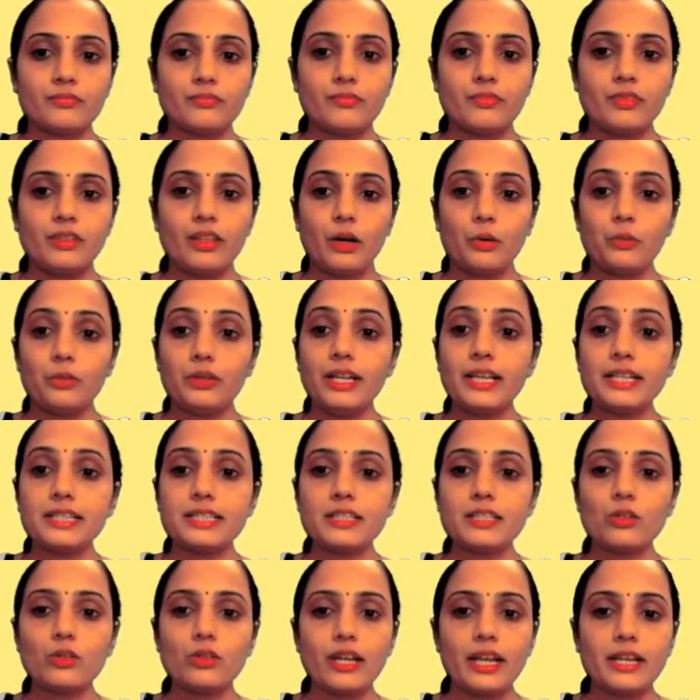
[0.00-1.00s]
Now
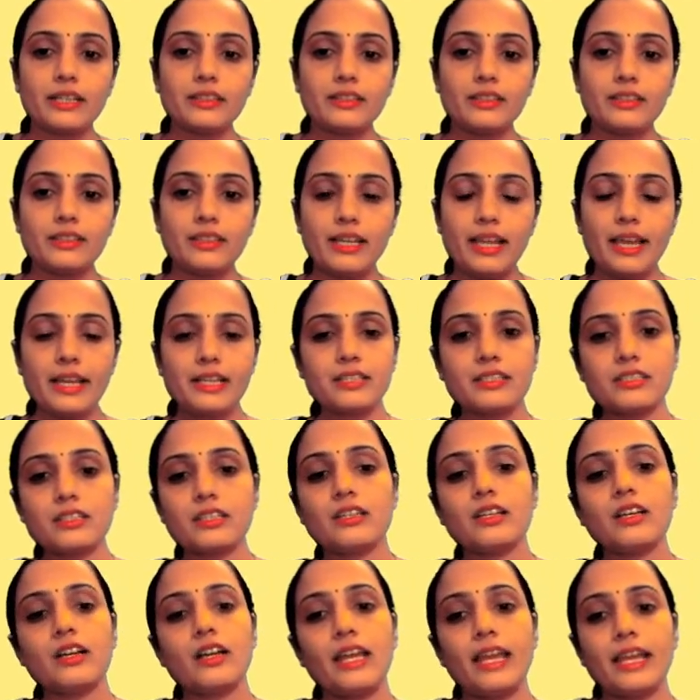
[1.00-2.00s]
let's look at the next
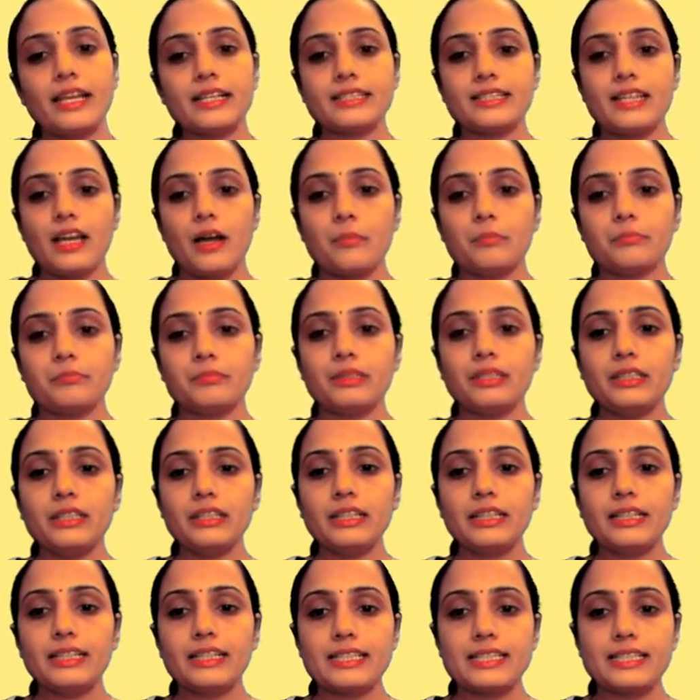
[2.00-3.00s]
example.
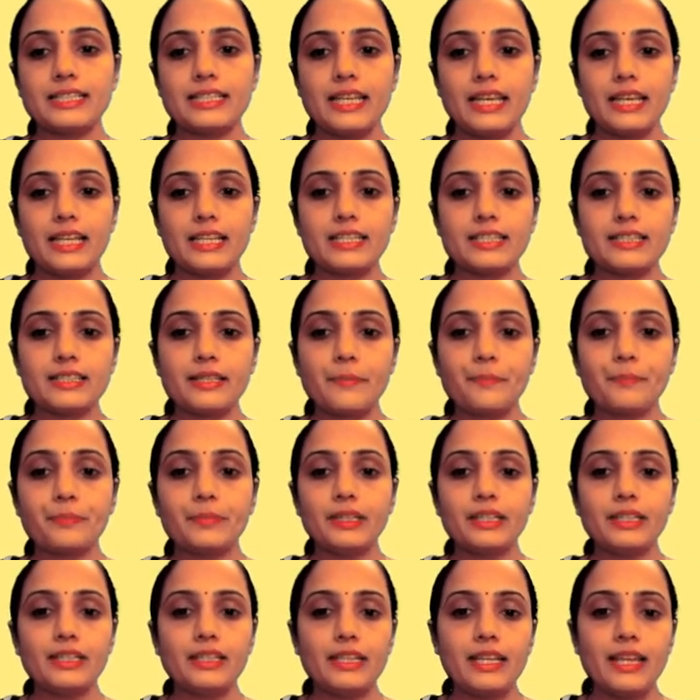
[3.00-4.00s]
It says
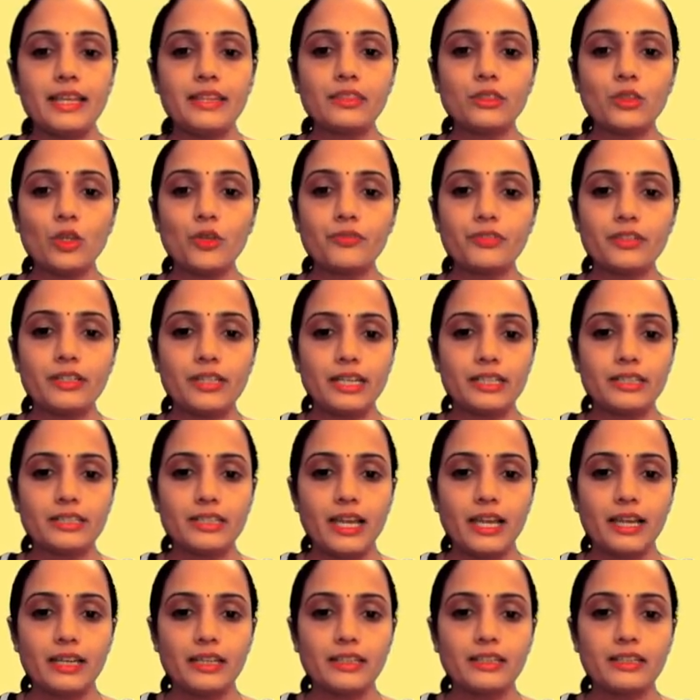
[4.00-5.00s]
the length of a
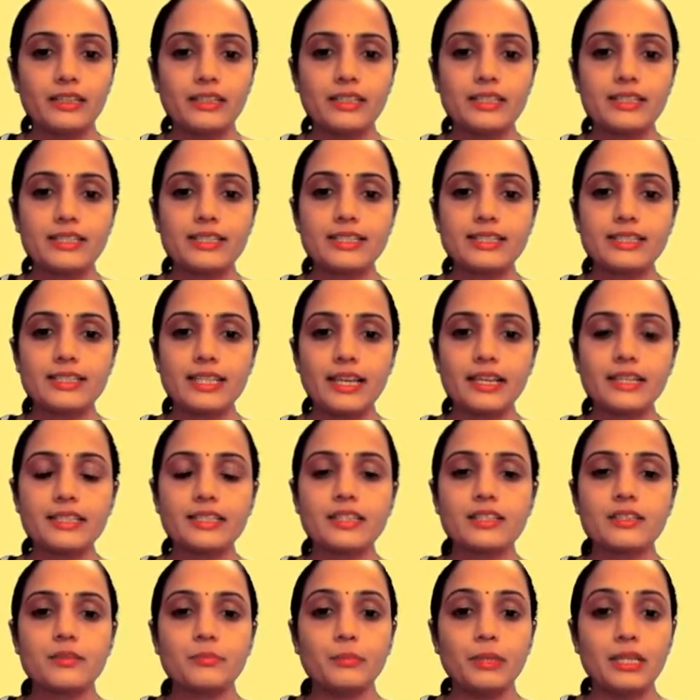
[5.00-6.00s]
rectangle is
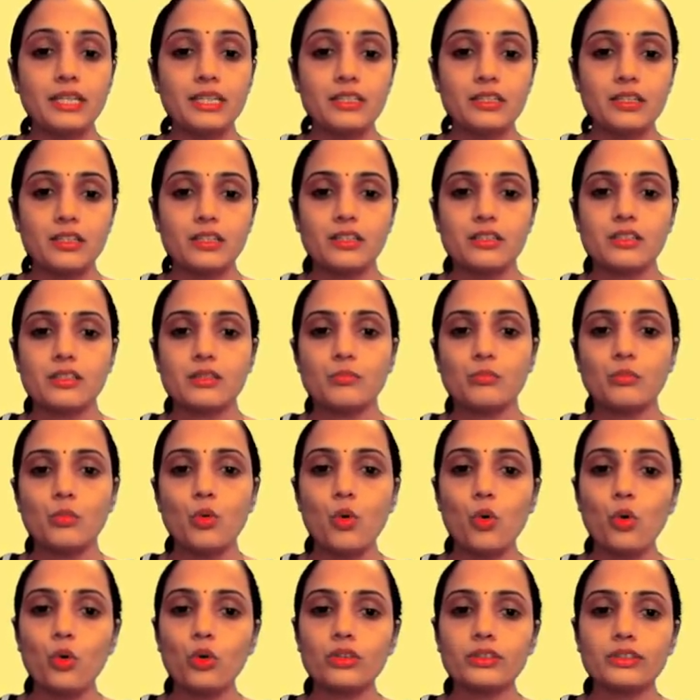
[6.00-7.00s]
6 meters
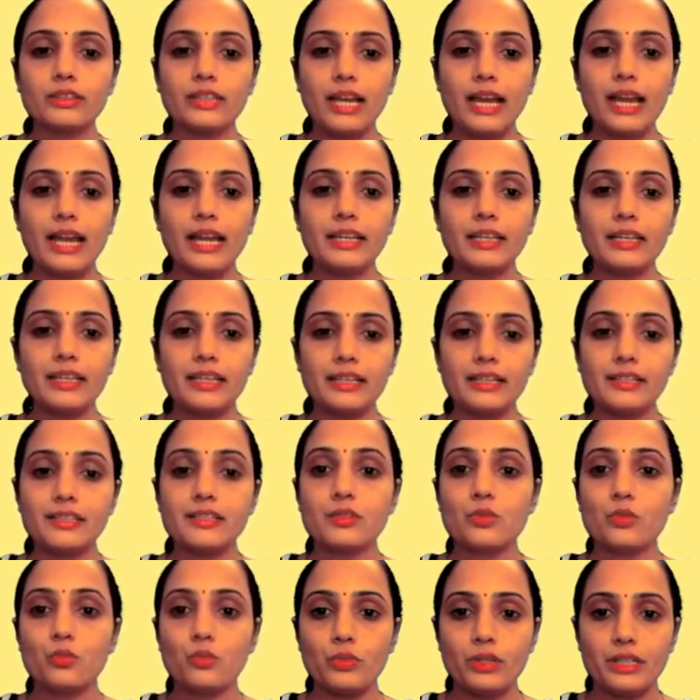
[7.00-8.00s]
more than
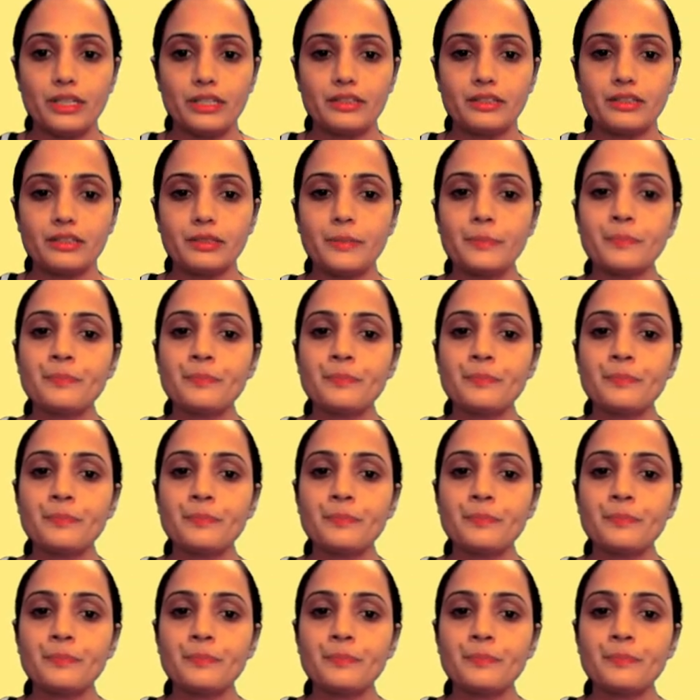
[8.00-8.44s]
its width.